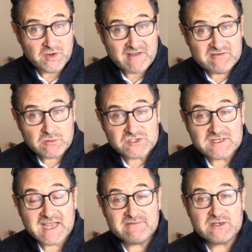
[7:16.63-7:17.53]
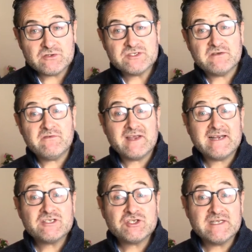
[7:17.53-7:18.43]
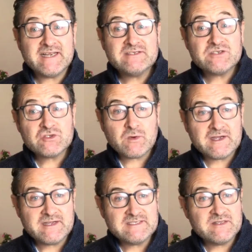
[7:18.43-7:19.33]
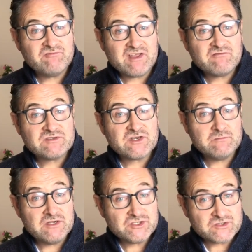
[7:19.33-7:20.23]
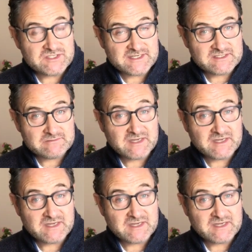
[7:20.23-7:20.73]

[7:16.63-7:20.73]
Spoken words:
everyone's livelihoods are financially intertwined in the Brethren's commercial system,